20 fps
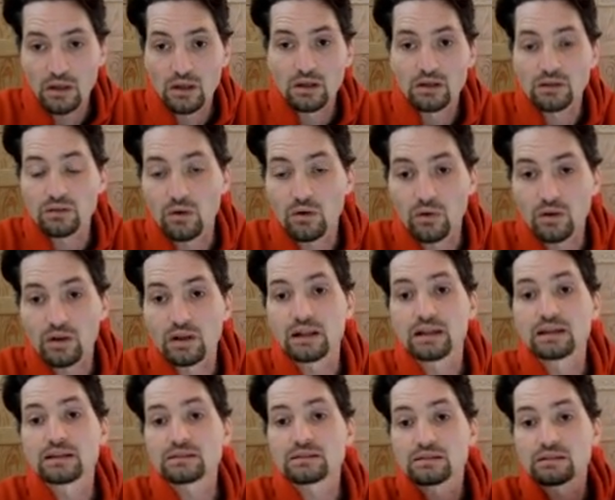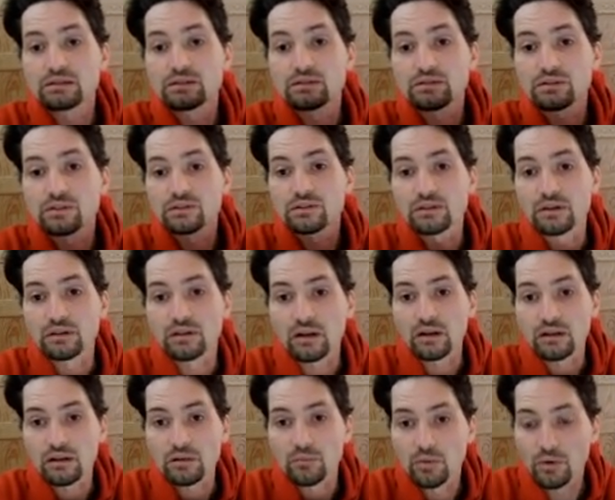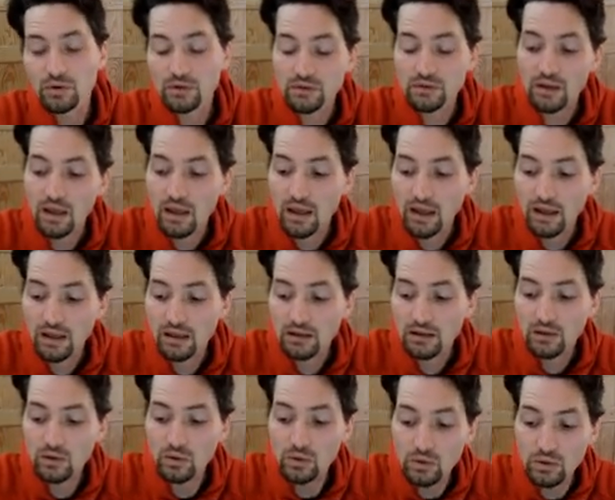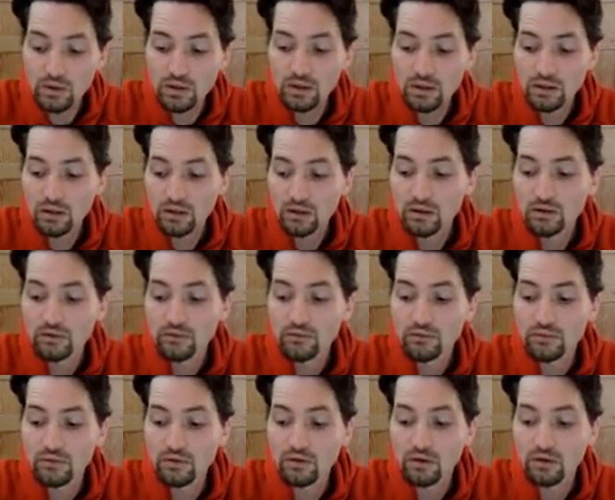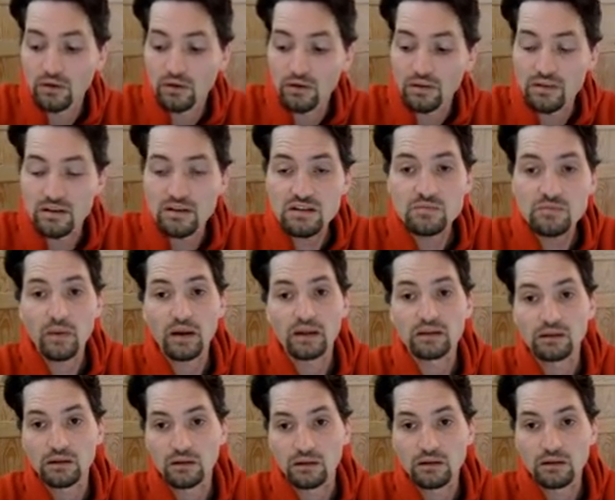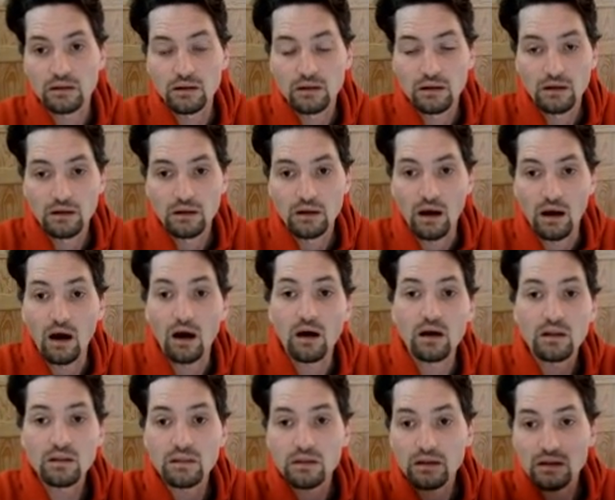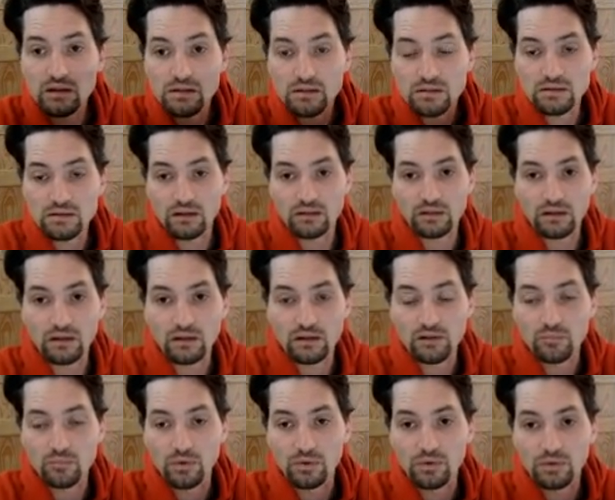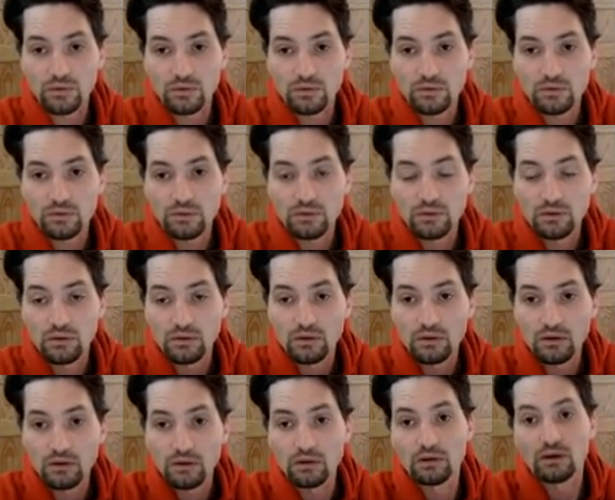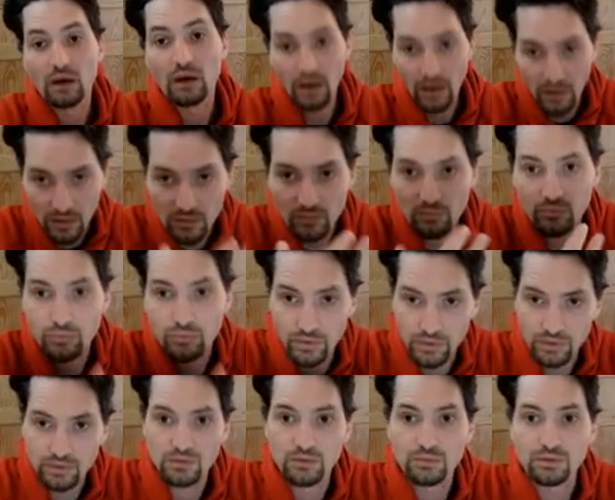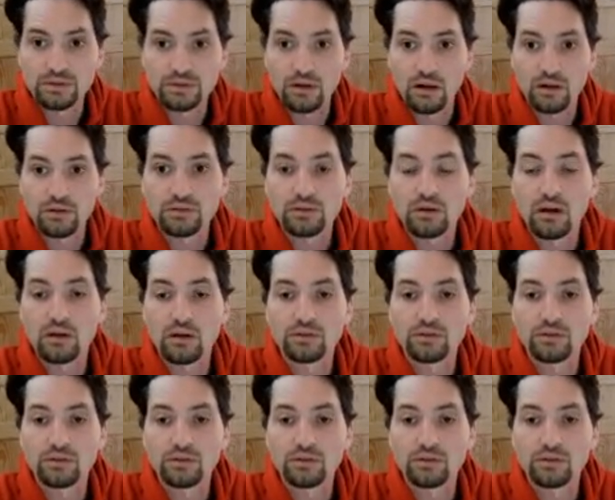So he listens to the standard input and look for this pattern on its standard input and prints the results on the